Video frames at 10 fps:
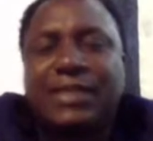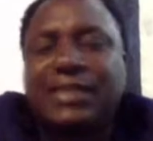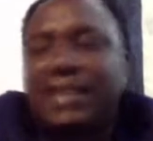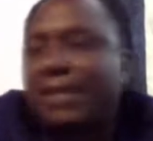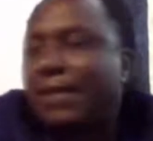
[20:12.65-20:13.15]
By
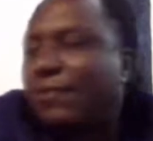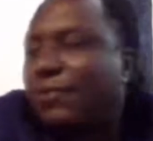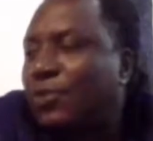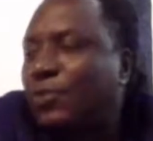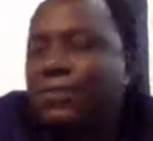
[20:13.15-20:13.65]
the time
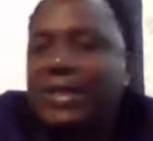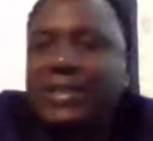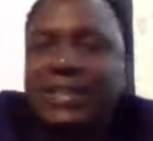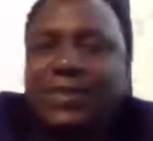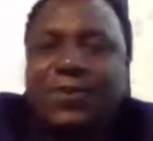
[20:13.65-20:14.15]
I'm done with
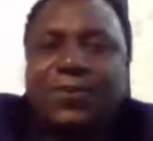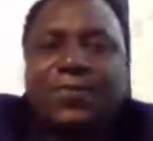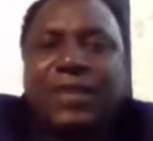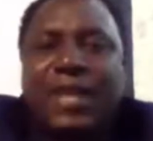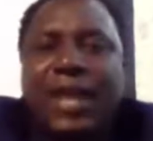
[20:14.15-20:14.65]
my tenure,
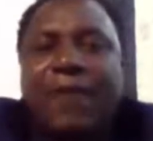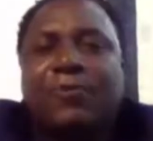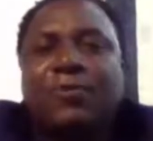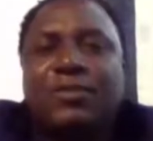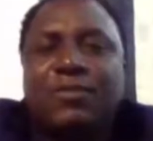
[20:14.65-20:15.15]

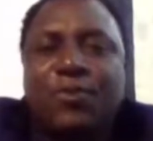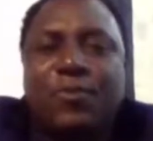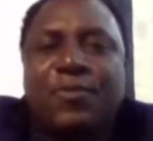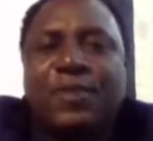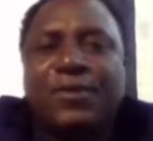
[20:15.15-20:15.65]
I want to see
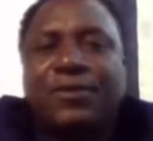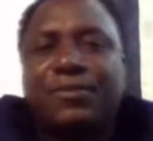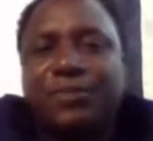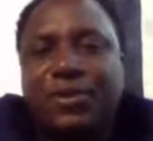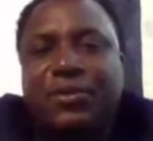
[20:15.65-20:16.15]
more women
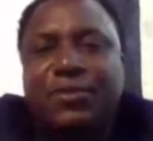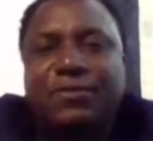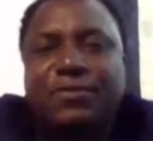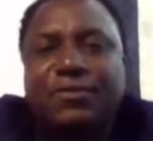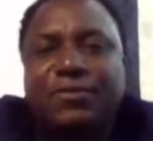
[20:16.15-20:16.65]
on the board
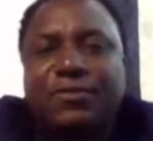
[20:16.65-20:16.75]
of